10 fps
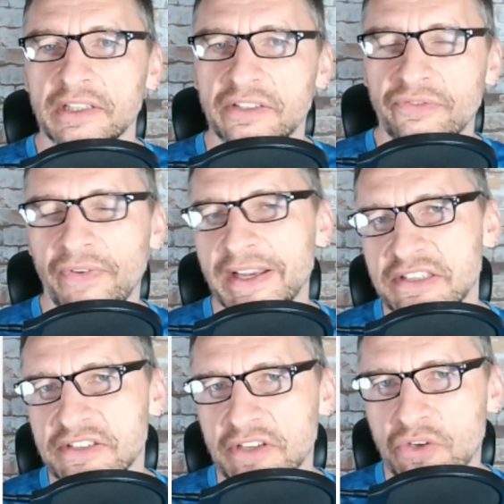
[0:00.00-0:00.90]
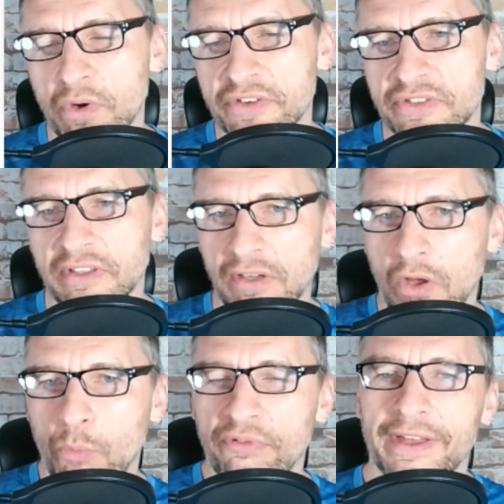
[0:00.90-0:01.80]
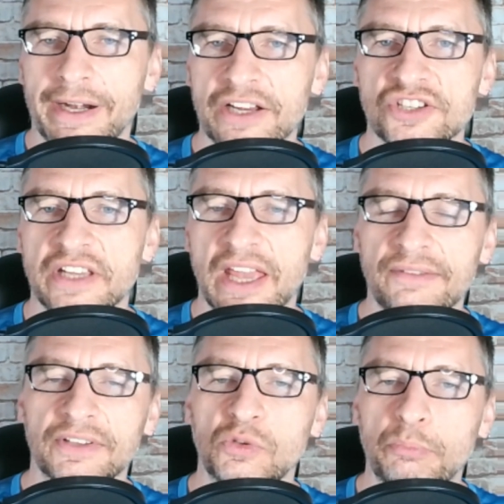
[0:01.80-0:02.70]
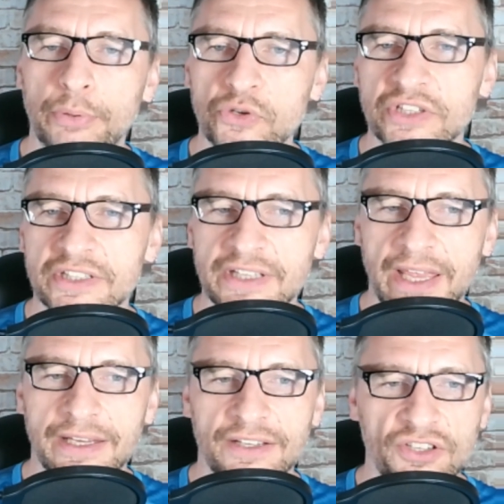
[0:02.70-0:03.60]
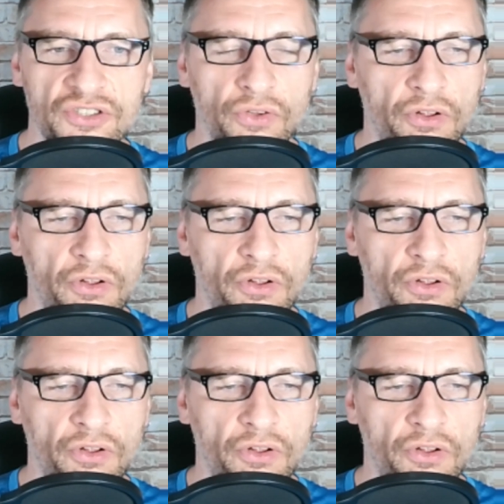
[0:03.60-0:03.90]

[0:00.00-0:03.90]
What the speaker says: devices across the globe without actually having to purchase any additional